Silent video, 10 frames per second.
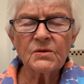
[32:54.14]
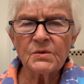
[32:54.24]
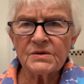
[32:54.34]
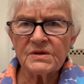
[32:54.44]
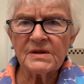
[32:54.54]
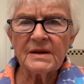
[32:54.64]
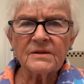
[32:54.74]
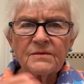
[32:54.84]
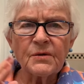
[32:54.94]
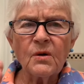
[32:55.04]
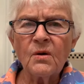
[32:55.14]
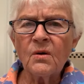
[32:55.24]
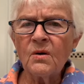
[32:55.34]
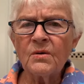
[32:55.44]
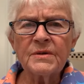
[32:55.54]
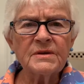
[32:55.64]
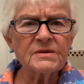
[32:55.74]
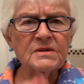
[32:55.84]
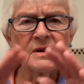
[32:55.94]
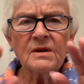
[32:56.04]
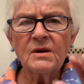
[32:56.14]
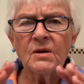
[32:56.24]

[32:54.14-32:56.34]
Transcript: You are sent for all these